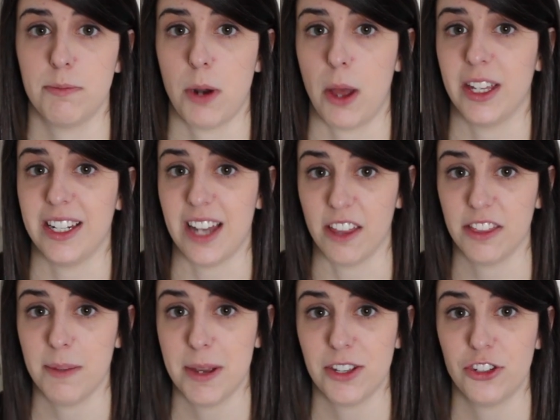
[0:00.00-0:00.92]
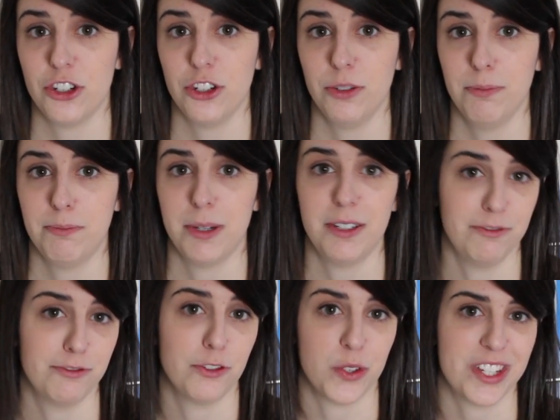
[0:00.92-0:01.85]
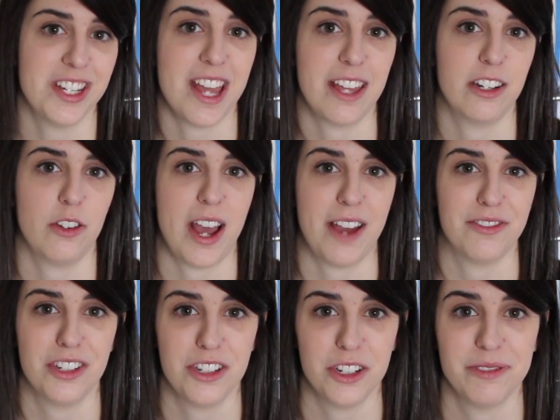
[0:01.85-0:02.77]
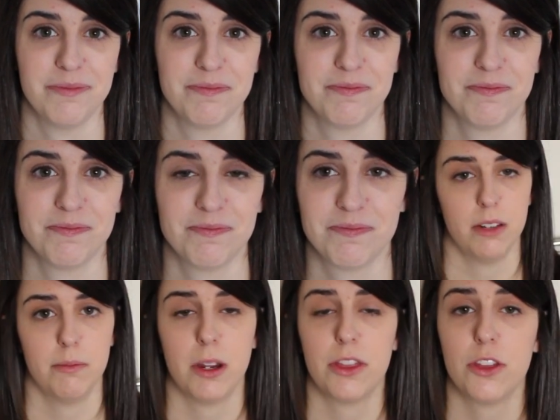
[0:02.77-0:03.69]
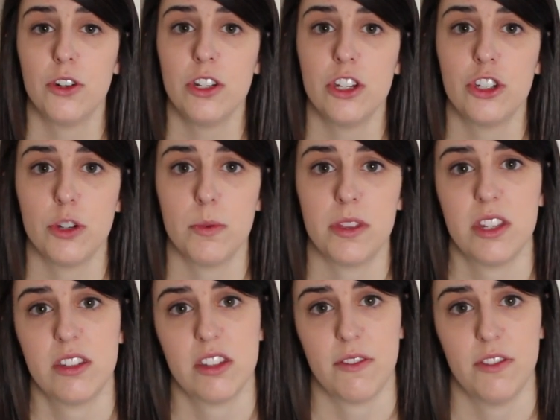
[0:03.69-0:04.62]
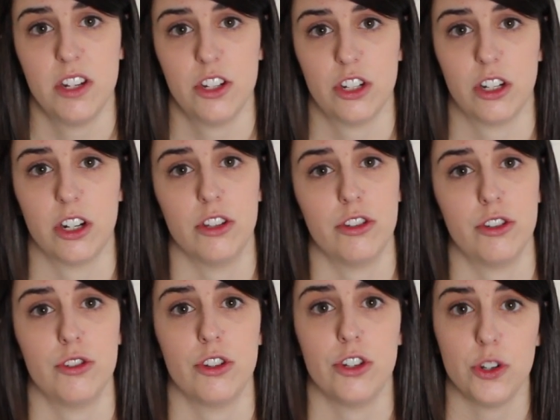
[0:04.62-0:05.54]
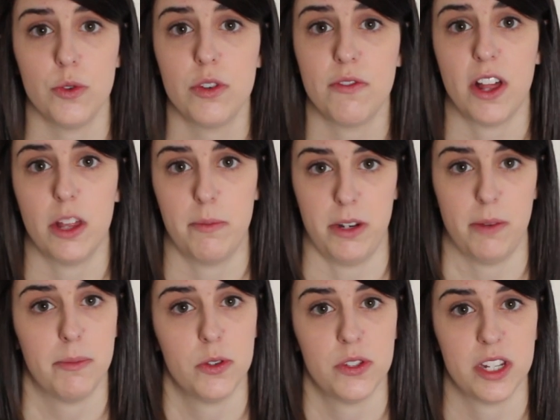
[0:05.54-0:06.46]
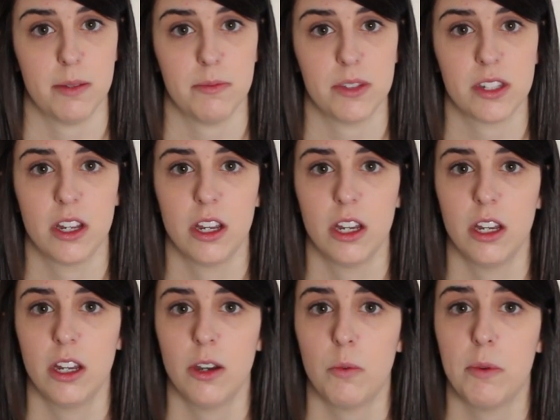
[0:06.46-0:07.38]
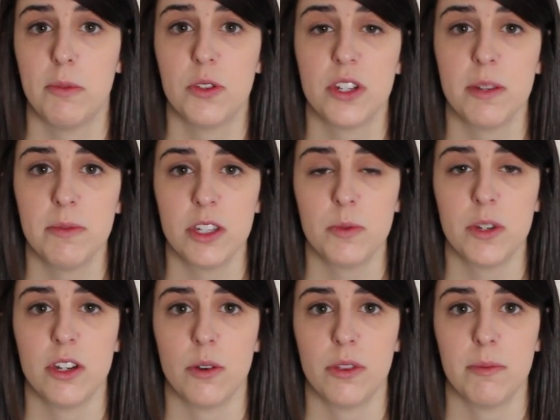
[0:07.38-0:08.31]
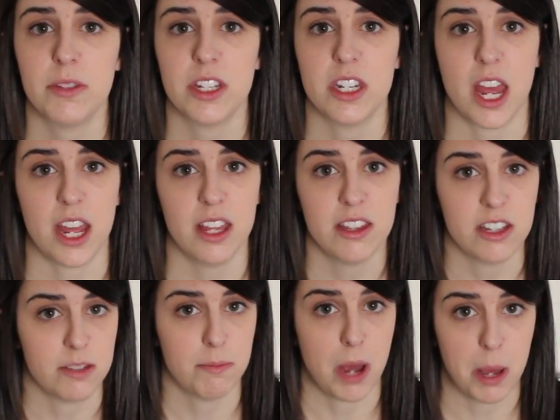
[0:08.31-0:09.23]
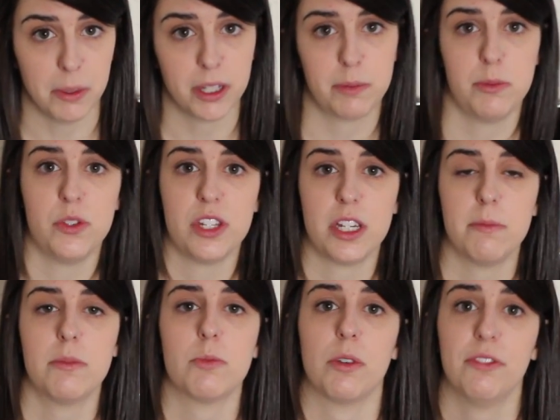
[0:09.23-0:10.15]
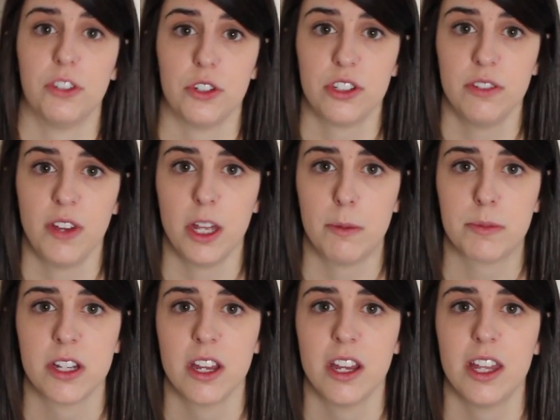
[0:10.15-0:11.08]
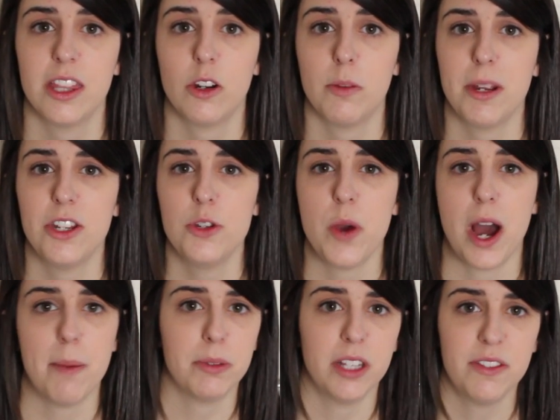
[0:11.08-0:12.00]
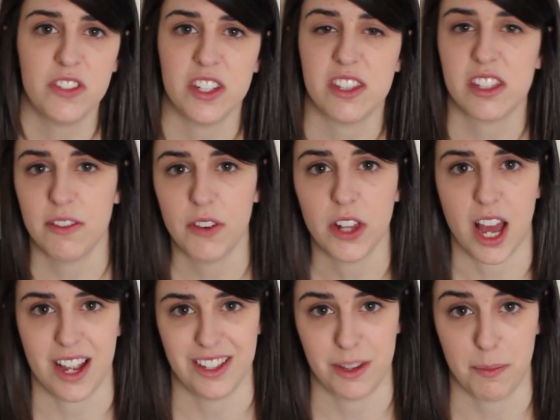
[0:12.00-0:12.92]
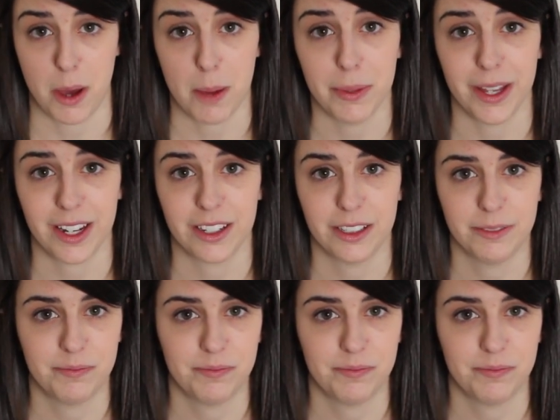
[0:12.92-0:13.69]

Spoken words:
is probably not the best term, but for today it'll have to do. My third issue with this definition concerns a new development in museums. When museums as we know them today, these public museums, were first developed, they were made to uplift and civilize the public.